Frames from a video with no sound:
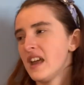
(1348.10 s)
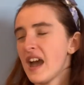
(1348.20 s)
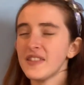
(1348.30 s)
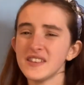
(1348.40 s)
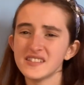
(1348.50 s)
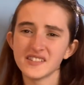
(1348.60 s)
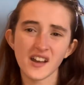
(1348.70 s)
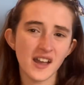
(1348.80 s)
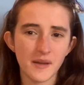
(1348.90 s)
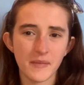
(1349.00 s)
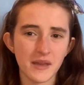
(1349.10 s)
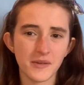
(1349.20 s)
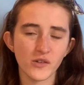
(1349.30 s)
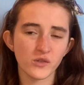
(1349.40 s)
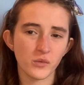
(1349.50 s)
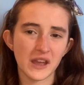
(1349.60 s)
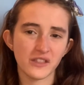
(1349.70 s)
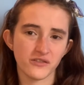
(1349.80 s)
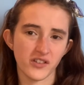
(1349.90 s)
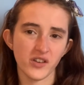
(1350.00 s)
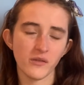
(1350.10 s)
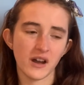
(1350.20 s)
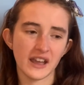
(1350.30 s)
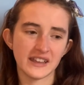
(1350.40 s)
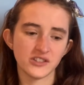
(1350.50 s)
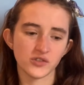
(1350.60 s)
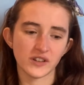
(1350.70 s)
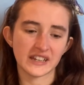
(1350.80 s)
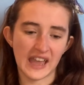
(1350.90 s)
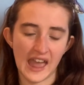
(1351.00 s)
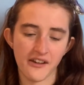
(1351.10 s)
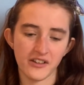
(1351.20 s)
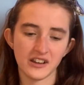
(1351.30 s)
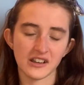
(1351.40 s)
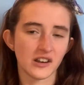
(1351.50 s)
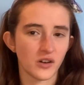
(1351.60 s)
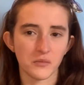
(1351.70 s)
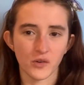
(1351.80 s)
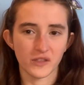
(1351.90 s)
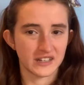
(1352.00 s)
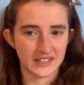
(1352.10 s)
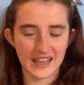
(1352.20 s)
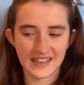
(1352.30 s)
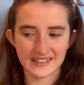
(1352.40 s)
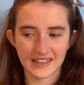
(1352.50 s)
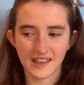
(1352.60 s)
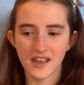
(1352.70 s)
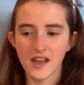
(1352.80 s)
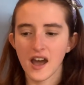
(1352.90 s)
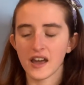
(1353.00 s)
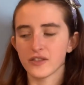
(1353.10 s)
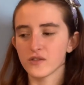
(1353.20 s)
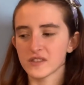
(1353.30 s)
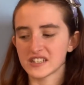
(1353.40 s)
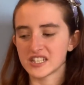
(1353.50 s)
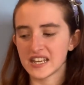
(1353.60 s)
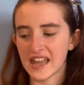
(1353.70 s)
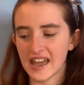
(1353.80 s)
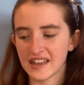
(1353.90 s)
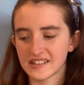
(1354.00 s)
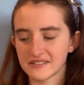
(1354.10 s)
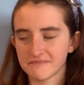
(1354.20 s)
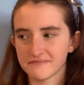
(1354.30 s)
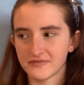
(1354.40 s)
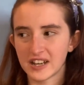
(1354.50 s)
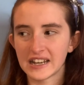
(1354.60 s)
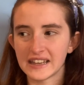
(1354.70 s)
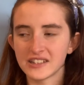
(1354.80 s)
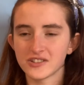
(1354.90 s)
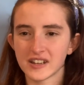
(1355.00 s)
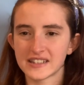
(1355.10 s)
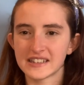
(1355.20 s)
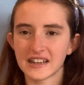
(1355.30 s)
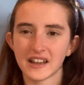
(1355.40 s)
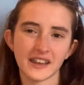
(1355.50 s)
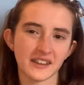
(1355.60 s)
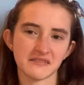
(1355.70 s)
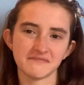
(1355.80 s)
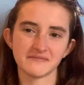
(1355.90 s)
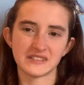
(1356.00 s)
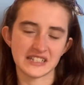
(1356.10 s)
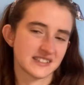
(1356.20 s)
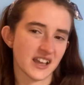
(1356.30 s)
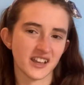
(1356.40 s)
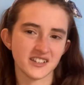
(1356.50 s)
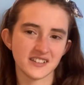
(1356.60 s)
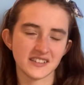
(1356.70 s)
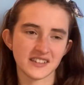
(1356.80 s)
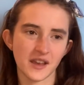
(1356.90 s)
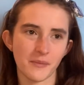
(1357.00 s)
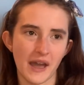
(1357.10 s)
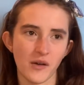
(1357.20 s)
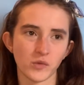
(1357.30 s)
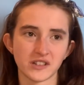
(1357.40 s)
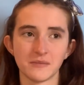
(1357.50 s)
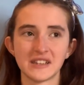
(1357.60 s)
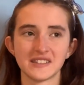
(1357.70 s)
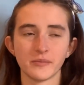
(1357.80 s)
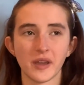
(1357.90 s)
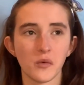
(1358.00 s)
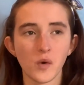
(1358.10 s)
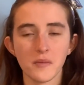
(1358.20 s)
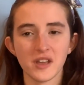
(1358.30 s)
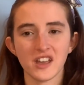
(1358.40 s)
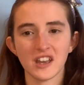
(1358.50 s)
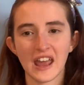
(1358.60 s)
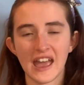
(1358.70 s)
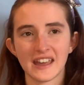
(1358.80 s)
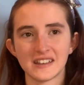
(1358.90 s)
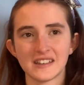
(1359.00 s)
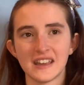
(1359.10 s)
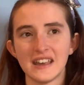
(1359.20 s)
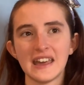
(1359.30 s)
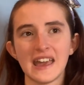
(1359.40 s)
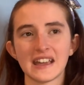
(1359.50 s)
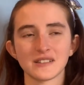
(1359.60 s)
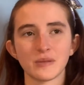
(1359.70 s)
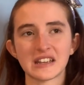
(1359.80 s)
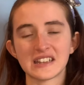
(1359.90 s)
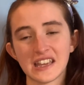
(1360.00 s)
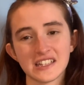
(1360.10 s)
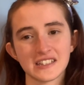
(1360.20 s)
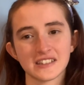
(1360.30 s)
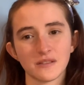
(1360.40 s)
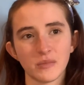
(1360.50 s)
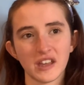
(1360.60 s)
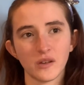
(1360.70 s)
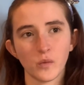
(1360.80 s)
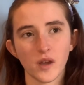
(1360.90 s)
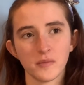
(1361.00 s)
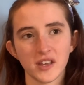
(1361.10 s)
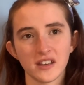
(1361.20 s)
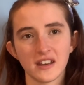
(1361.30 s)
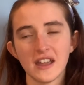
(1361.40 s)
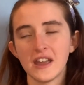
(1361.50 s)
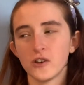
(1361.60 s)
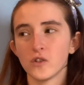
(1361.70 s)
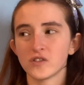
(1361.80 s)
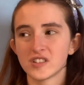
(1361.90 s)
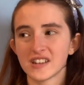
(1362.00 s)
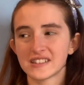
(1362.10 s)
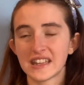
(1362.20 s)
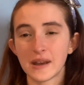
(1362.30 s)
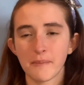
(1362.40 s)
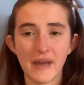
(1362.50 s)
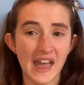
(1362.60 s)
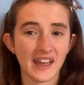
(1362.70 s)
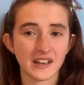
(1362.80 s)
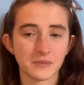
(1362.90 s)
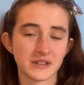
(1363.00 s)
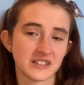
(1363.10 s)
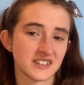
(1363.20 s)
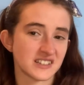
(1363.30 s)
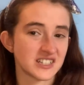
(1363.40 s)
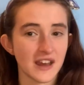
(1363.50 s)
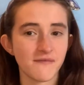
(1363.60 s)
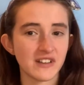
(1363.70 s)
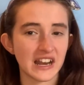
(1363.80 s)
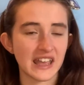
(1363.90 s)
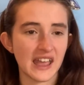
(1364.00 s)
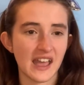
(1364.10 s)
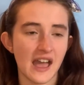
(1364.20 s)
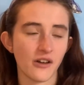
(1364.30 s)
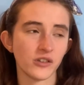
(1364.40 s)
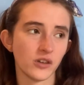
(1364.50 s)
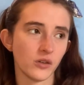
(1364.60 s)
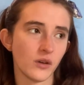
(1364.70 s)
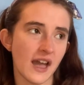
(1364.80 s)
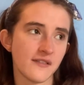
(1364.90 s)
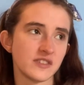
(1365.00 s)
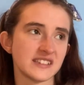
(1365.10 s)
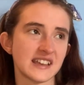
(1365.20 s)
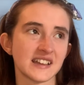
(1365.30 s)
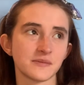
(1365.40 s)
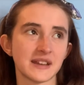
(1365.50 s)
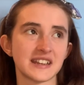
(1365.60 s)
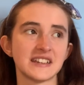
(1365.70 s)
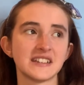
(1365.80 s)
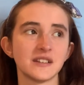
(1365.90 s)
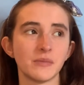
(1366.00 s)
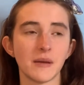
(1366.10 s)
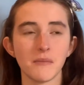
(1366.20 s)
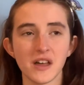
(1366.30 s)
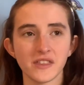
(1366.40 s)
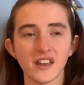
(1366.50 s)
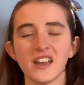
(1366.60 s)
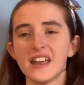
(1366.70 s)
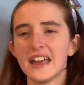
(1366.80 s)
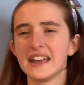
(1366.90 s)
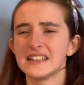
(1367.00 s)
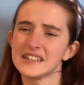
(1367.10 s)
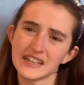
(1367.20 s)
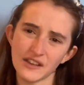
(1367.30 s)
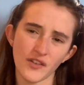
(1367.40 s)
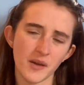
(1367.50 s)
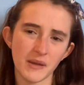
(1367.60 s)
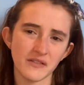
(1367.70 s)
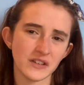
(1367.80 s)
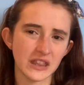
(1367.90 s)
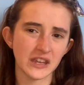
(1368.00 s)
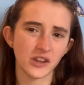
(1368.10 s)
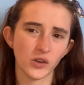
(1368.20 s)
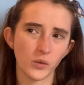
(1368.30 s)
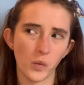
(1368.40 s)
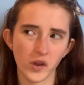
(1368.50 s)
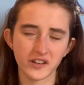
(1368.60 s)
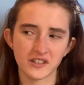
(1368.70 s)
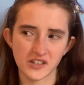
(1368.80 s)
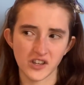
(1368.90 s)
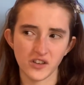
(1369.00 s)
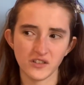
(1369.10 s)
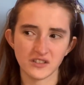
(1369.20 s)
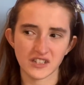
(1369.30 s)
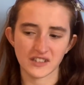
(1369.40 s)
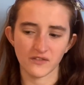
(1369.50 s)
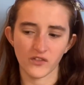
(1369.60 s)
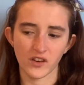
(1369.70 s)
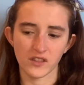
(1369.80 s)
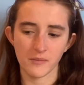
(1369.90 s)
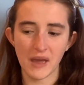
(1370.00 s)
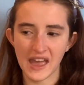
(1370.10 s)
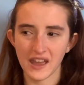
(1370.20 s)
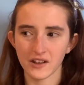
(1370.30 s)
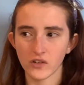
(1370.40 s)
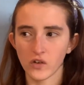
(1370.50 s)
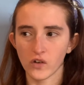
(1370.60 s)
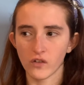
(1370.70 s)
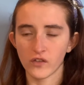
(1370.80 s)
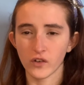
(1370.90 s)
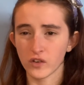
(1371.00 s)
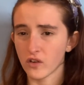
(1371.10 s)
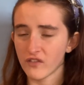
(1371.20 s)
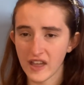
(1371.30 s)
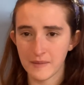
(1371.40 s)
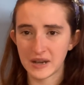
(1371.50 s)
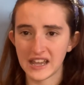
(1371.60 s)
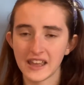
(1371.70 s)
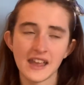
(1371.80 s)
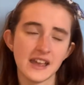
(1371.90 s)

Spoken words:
At the start, and maybe all the way through, I enjoyed Karen a lot more than Daisy. I thought that she had really interesting like discussions about what it means to be a woman and expectations of being a woman, not just in a band but just generally how you have this expectation to be a mother and to give up everything you want to do just for the man or for your family.